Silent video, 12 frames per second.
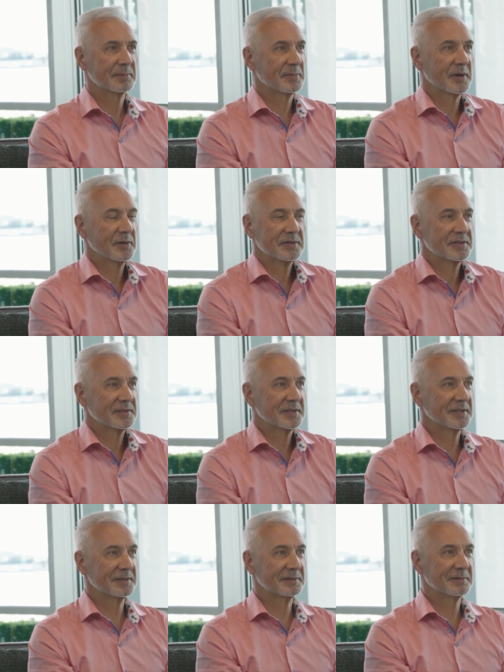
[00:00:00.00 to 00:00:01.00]
parents
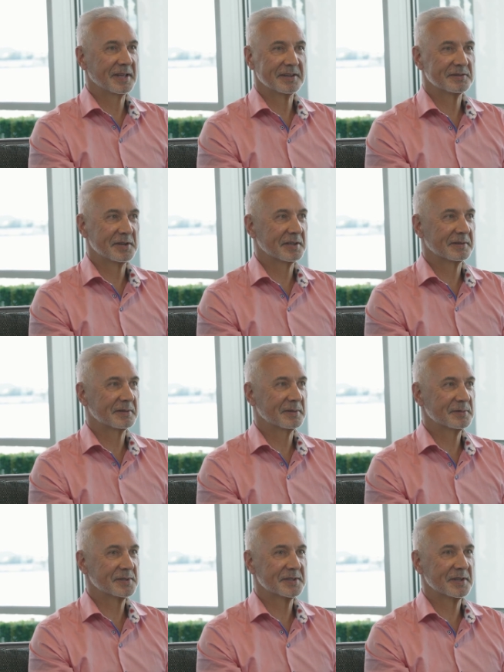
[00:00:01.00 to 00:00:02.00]
didn't actually, there
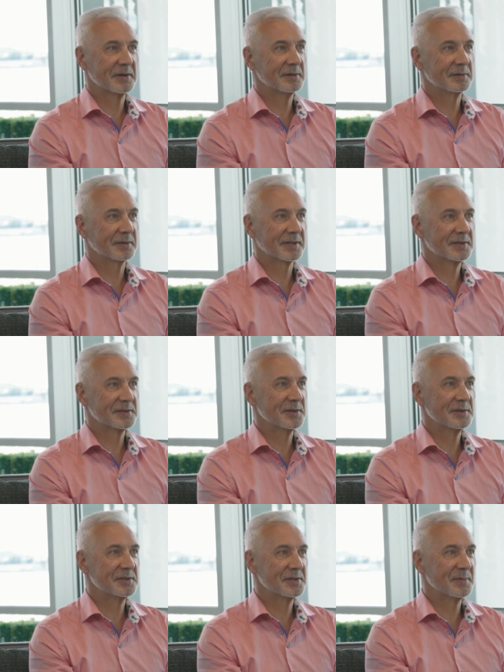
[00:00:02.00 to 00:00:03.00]
was no
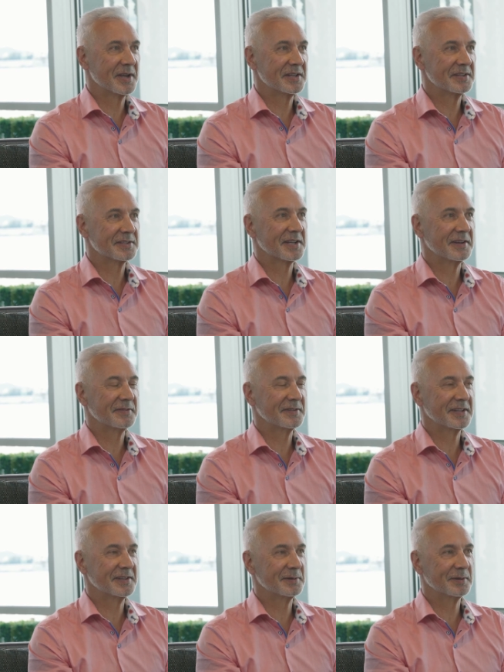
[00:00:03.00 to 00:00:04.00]
concerns about your
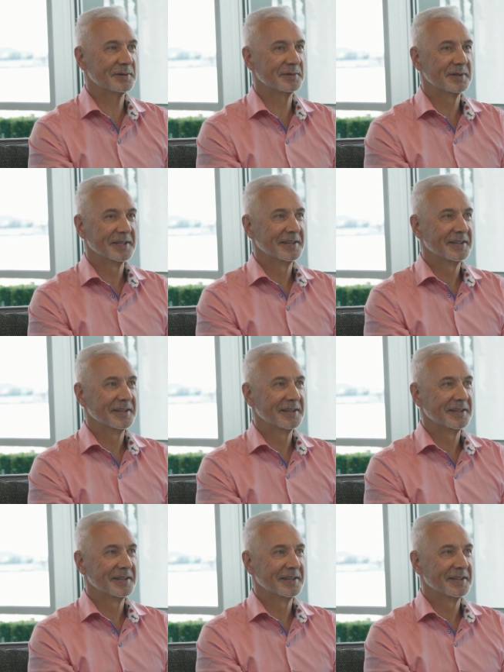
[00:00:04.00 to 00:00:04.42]
safety or no.